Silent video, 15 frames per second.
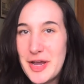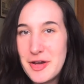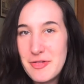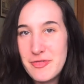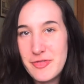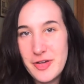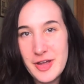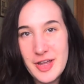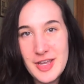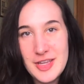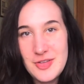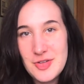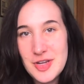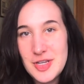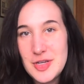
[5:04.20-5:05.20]
your foot. You
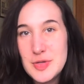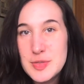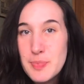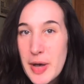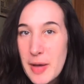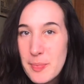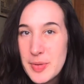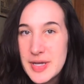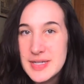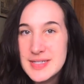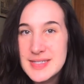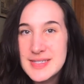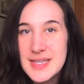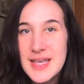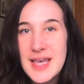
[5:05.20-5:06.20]
could use
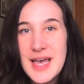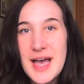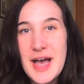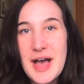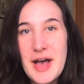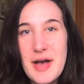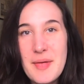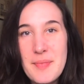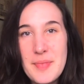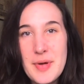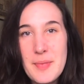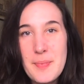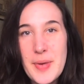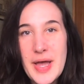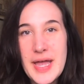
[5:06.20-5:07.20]
puppets,
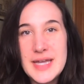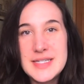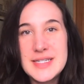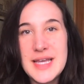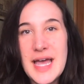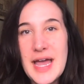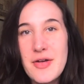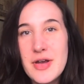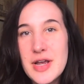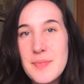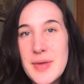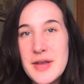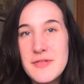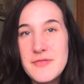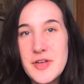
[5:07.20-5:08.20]
but I
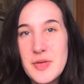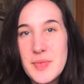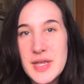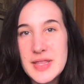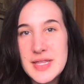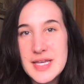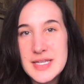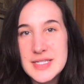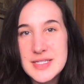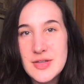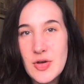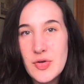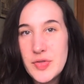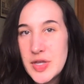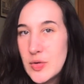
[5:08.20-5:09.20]
recommend filming this
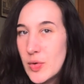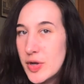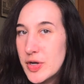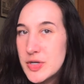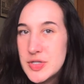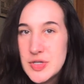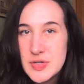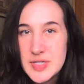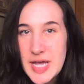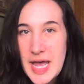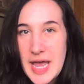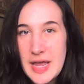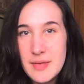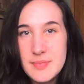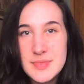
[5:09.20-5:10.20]
only 1 or 2
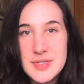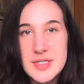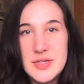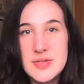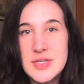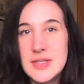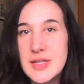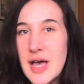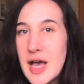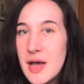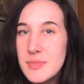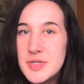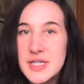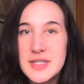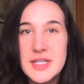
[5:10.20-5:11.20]
times, using the
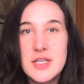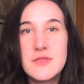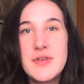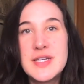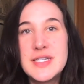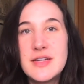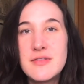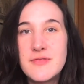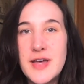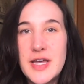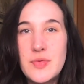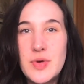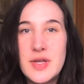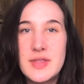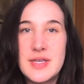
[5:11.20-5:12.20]
object that you've identified
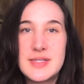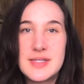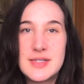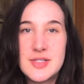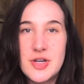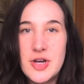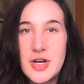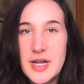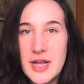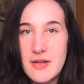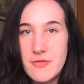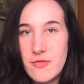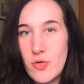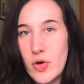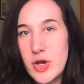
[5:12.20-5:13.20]
with as a surrogate
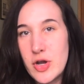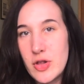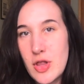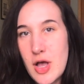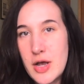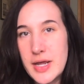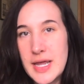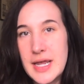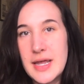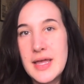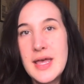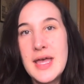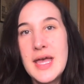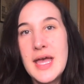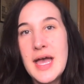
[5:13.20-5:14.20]
for your longing,
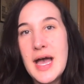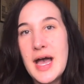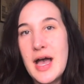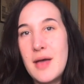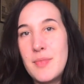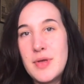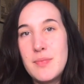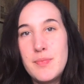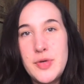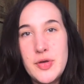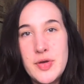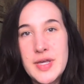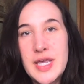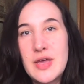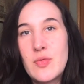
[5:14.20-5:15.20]

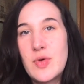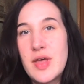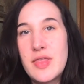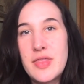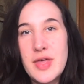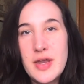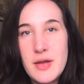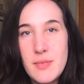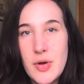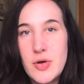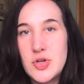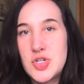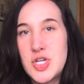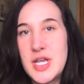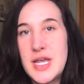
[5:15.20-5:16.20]
imbuing it with an
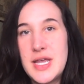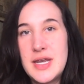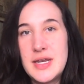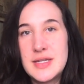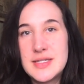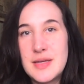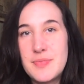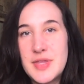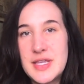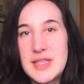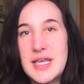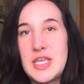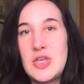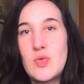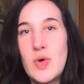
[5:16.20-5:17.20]
emotion, something
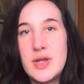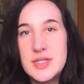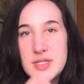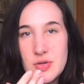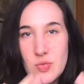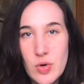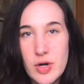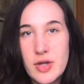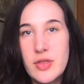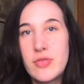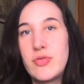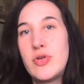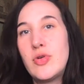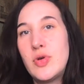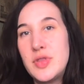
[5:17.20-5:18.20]
that you want to work
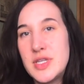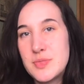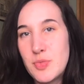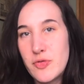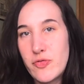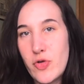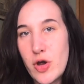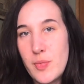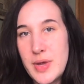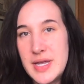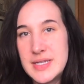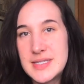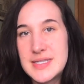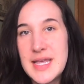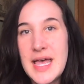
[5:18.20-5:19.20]
through in this
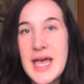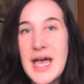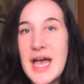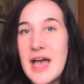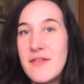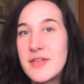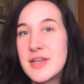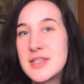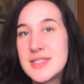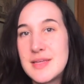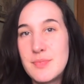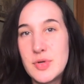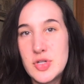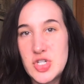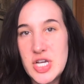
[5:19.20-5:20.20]
performance, having a
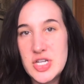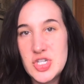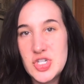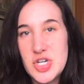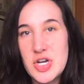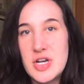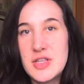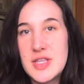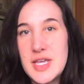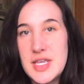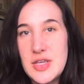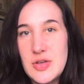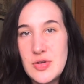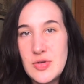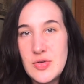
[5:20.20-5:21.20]
simple gesture that
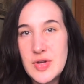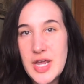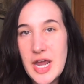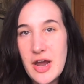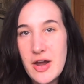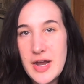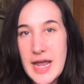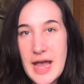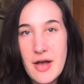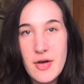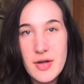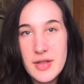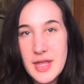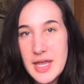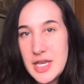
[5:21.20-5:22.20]
you carry
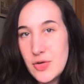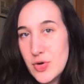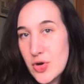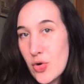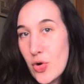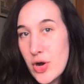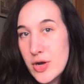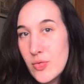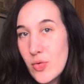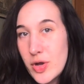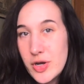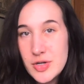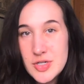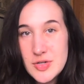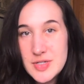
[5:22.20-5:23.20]
out and you record 1
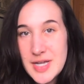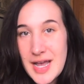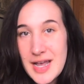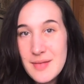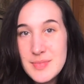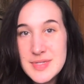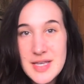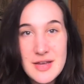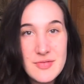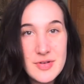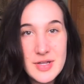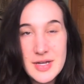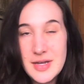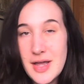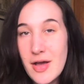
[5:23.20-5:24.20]
or 2 times, and
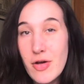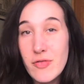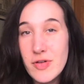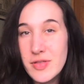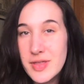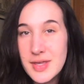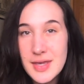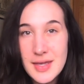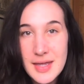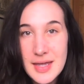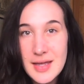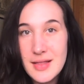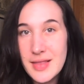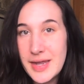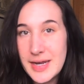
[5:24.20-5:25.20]
really not overthinking it,
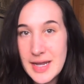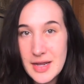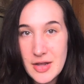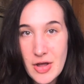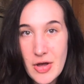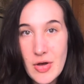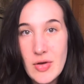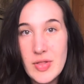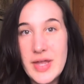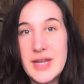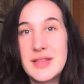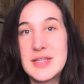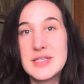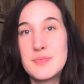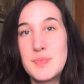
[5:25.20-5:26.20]
letting it go, letting
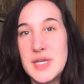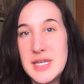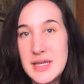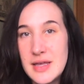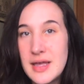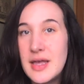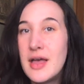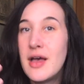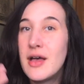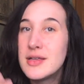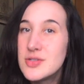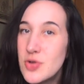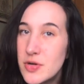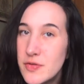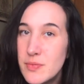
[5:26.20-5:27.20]
this be
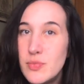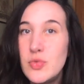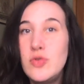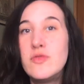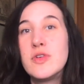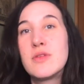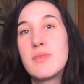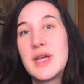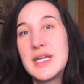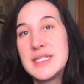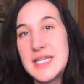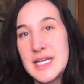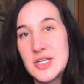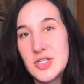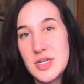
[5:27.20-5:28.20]
sort of a moving
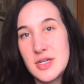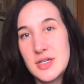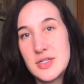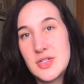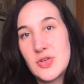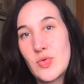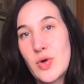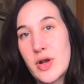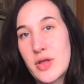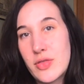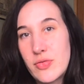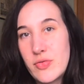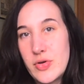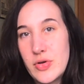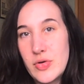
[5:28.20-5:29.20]
meditation to work
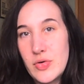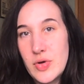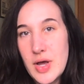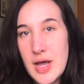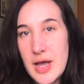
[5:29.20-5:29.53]
through